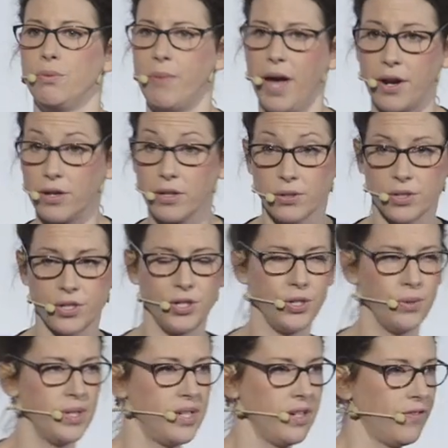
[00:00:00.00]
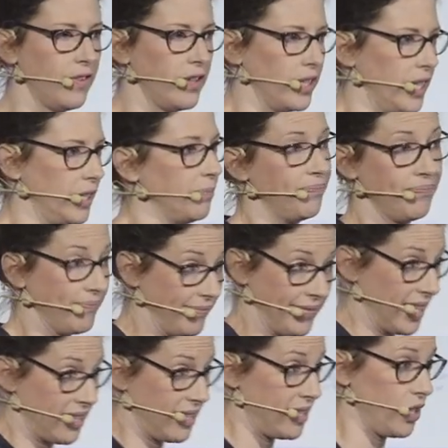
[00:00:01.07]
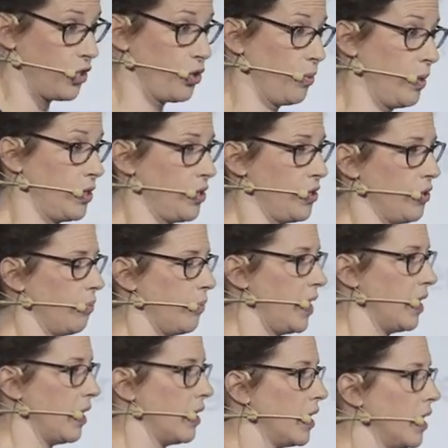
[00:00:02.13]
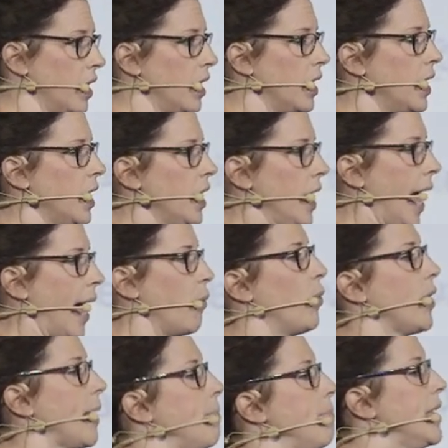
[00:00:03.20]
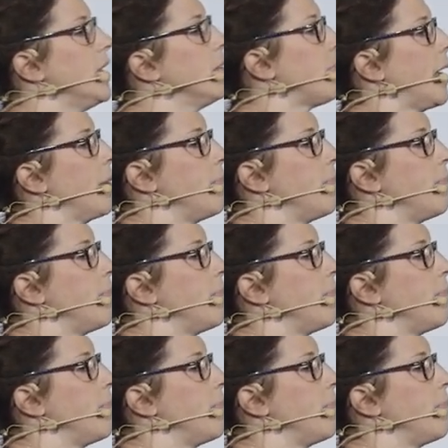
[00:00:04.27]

better or to do it differently, that's the situation you'll be in. And what I mean by